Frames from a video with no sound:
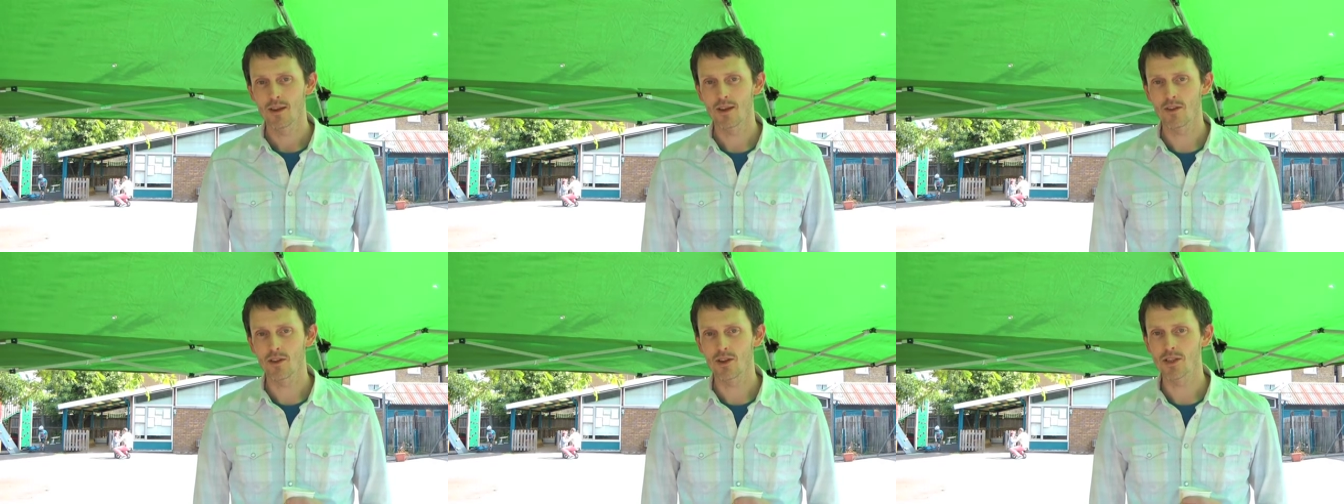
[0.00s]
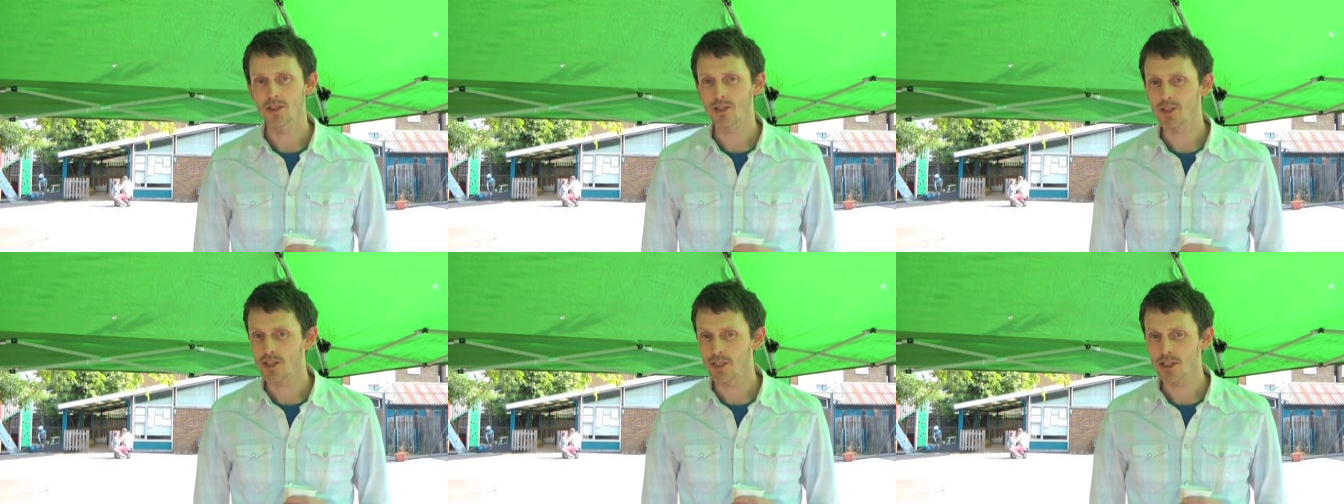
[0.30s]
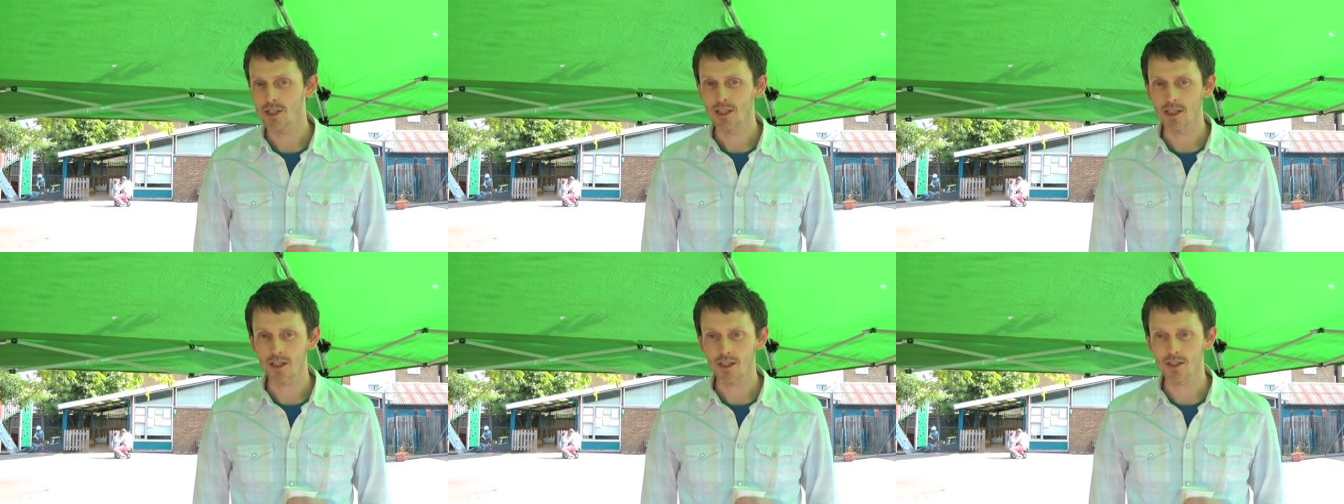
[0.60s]
The
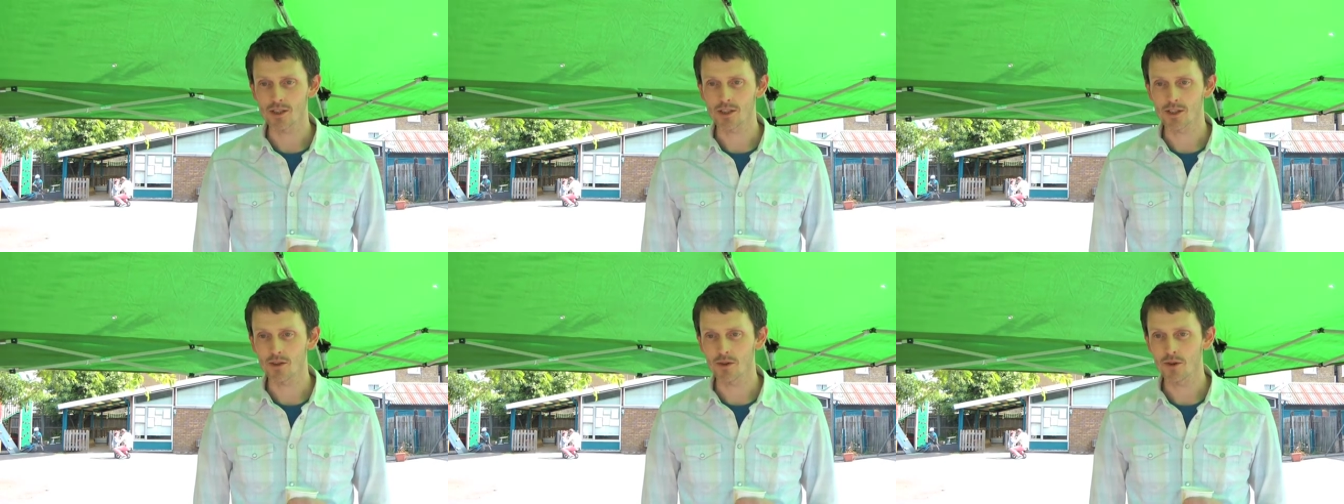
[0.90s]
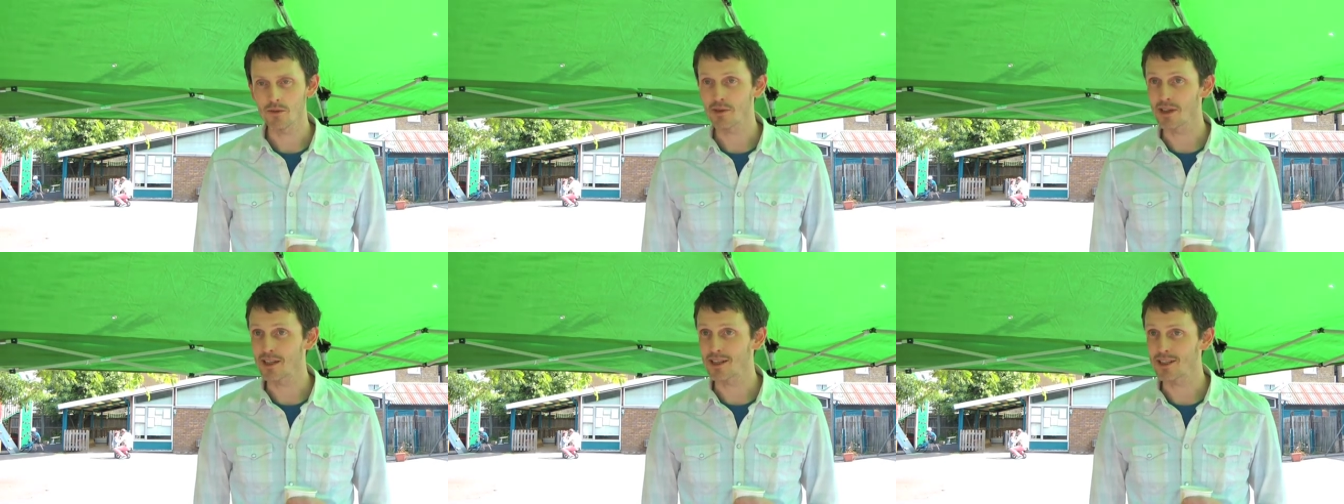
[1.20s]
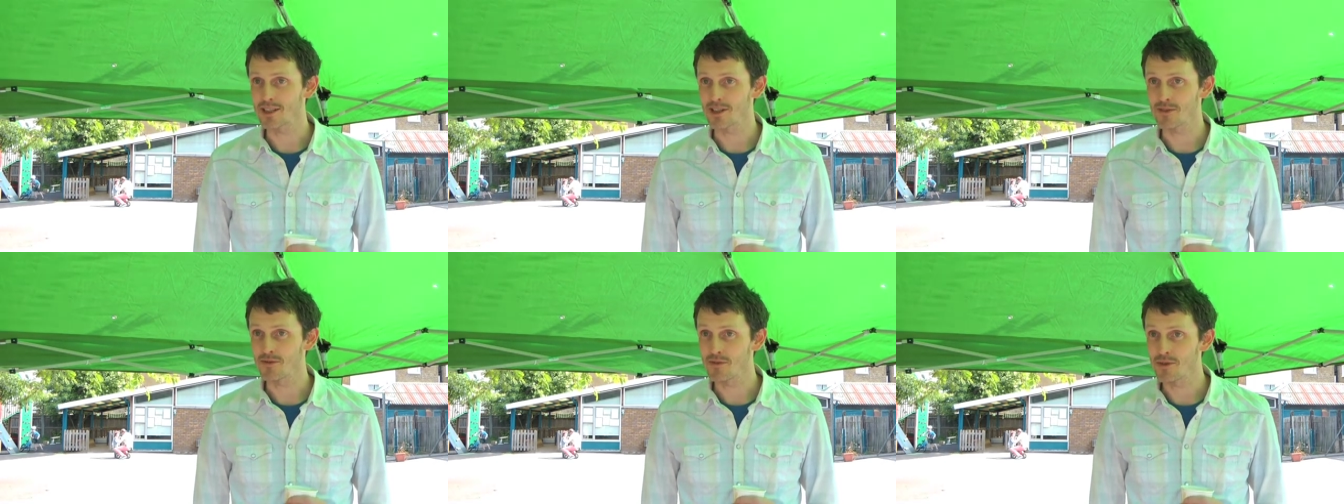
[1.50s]
logistics are a
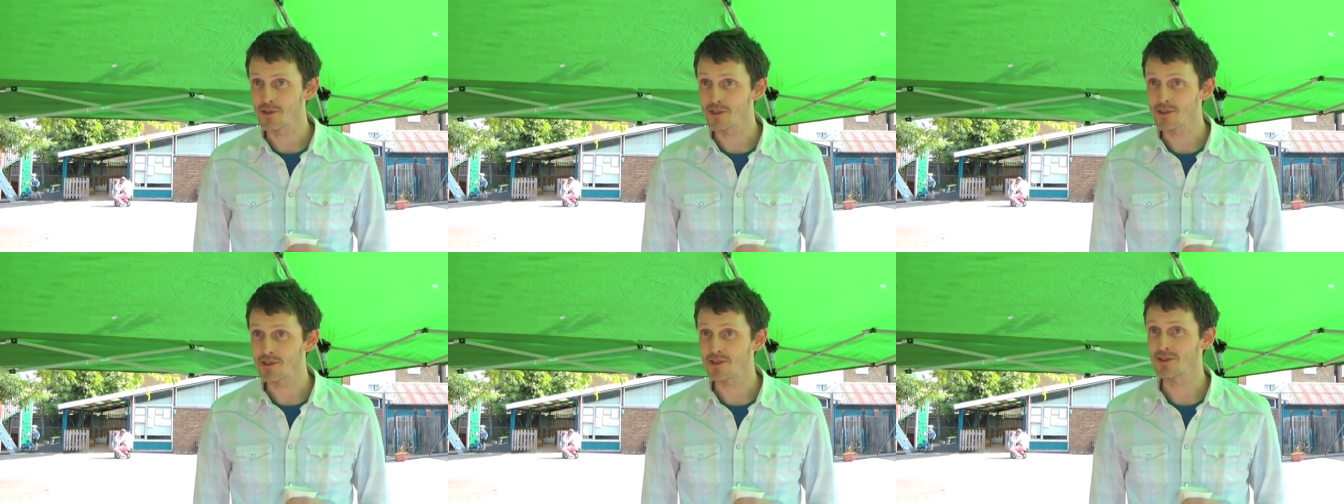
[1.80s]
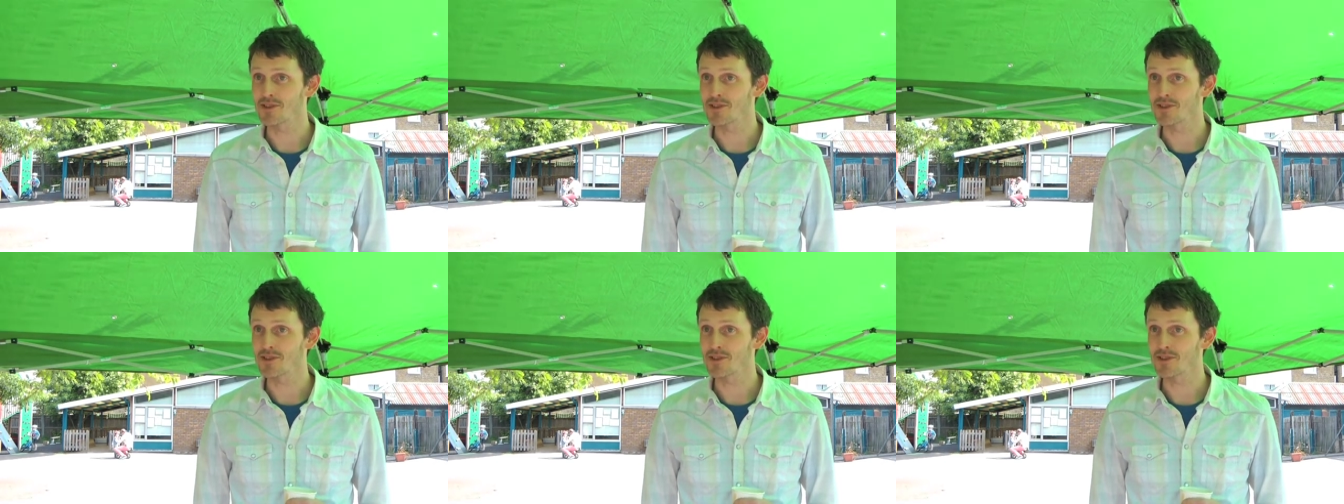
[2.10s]
bit different.